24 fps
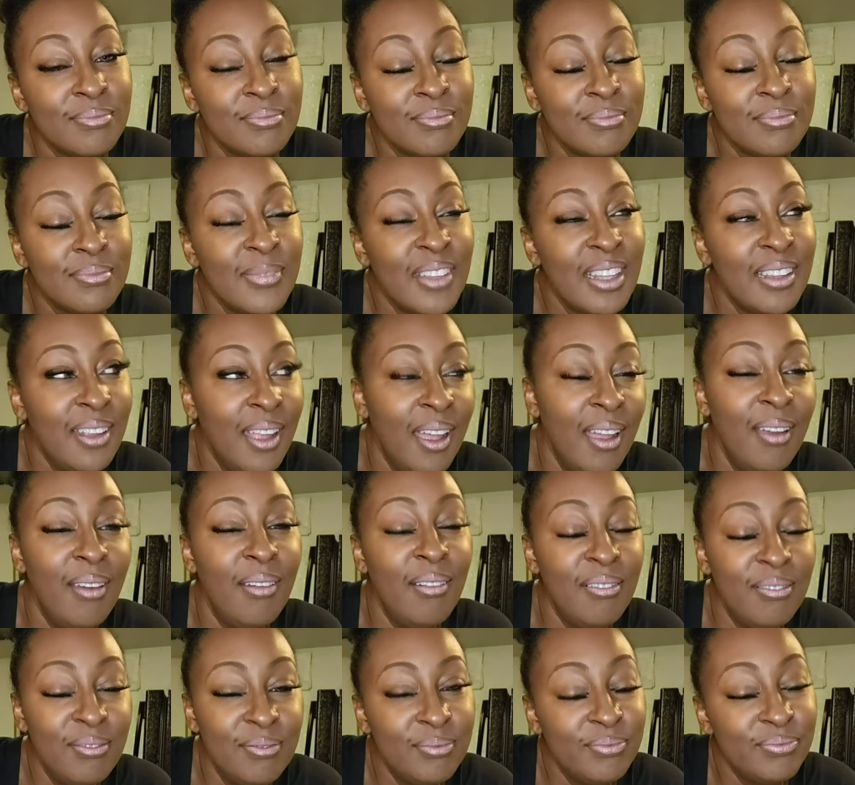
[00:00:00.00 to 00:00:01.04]
No.
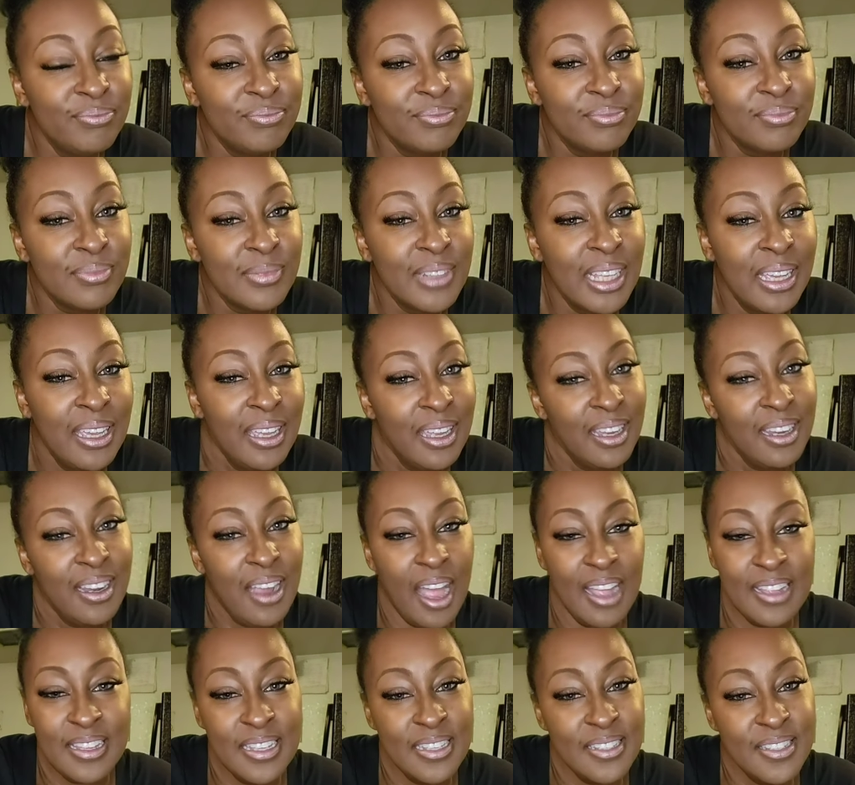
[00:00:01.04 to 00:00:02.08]
God
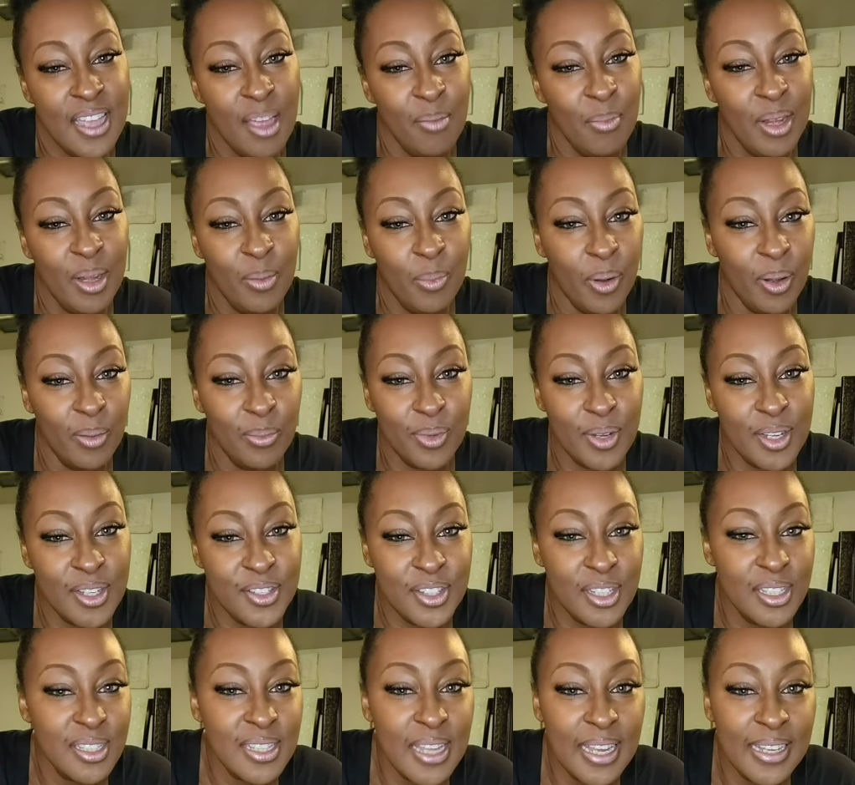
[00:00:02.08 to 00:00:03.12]
didn't tell me to burn bridges
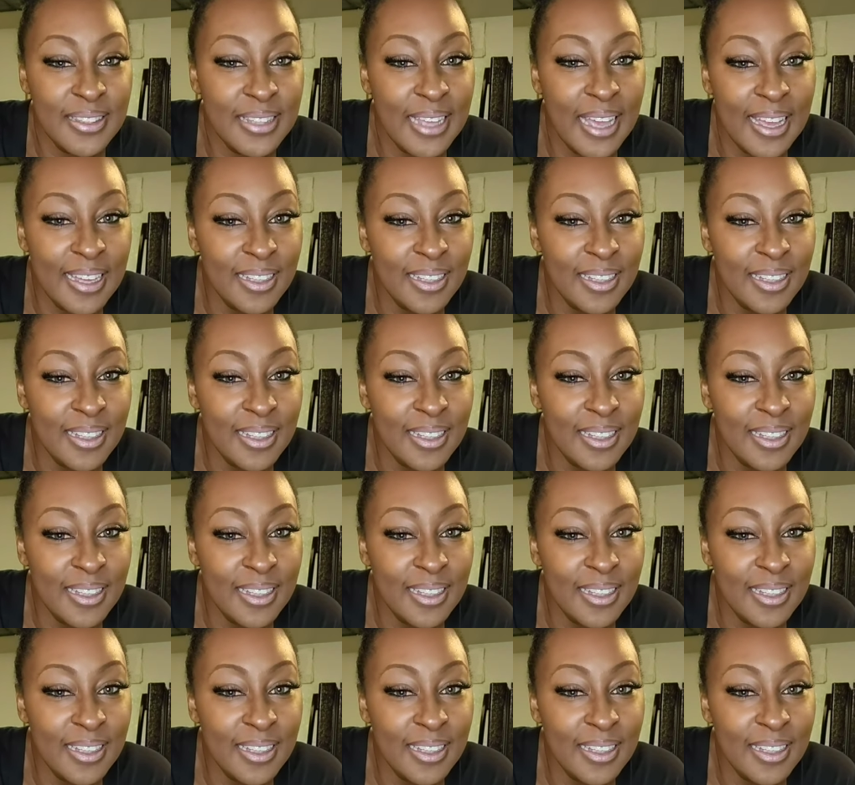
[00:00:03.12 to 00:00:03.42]
like that.